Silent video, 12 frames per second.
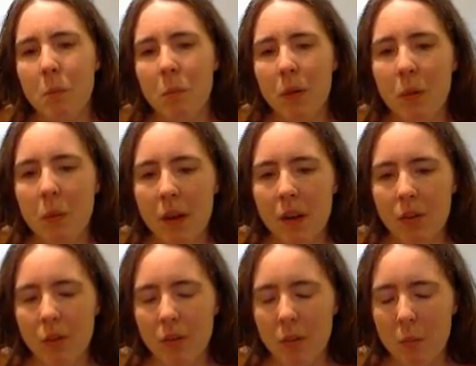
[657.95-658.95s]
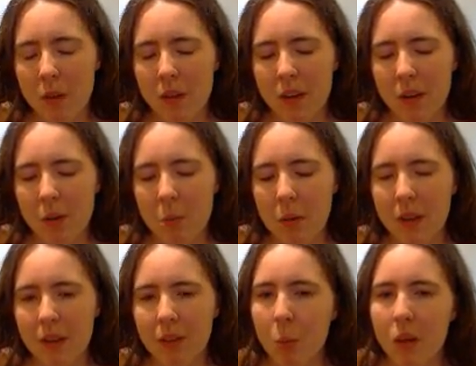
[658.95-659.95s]
commander of the military
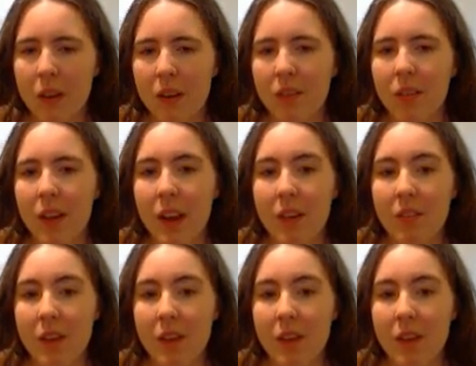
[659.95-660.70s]
police really doesn't have any